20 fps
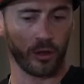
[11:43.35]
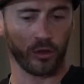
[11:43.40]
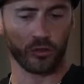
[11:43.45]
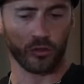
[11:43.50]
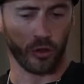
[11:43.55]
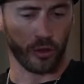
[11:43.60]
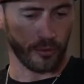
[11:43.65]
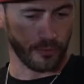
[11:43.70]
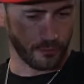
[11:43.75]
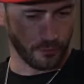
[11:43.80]

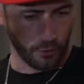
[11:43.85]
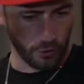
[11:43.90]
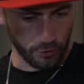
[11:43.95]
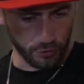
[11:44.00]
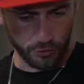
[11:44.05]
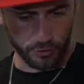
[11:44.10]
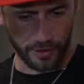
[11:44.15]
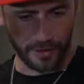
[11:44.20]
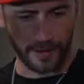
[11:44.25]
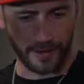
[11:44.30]
So the
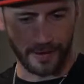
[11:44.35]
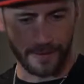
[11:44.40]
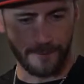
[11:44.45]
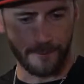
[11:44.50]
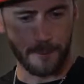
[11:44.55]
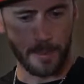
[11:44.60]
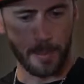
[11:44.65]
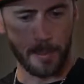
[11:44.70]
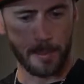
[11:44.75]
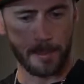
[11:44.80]
first thing,
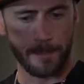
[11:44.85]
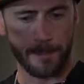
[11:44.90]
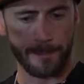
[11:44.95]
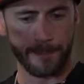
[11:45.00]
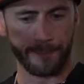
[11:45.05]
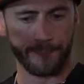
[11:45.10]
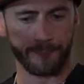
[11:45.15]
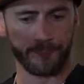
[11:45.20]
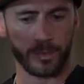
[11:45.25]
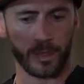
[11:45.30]

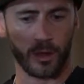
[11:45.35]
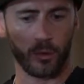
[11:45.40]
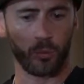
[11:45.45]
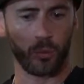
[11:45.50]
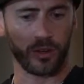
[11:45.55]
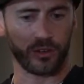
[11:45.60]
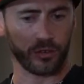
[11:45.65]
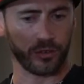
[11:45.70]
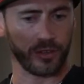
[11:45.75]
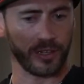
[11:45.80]

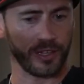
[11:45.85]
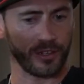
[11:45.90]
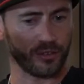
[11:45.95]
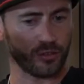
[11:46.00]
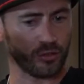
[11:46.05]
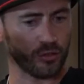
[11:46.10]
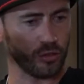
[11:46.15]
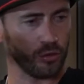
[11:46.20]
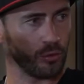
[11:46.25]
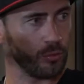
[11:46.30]
which
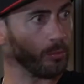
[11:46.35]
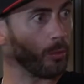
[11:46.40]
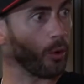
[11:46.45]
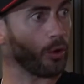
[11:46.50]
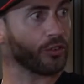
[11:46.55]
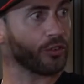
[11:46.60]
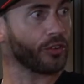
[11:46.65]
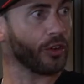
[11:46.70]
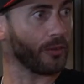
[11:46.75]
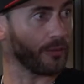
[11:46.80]
leads to
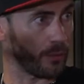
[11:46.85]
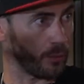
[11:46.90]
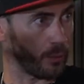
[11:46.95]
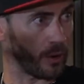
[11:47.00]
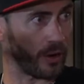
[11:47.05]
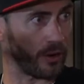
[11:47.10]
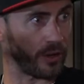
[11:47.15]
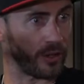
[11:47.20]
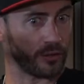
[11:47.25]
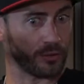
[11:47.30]
more
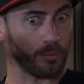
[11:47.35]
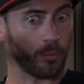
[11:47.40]
self-awareness,